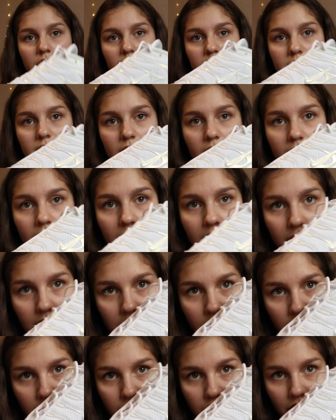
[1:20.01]
It's like
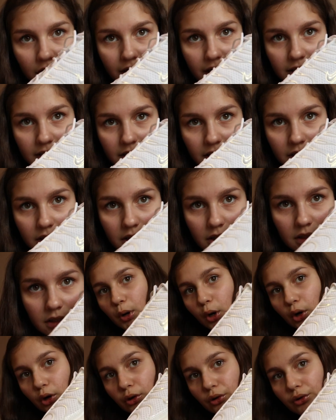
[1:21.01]
shiny
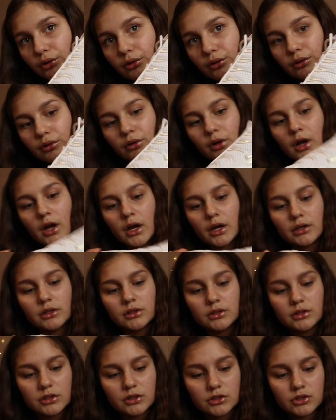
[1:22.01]
pearl
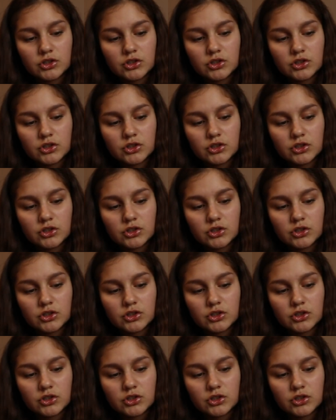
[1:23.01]
kind of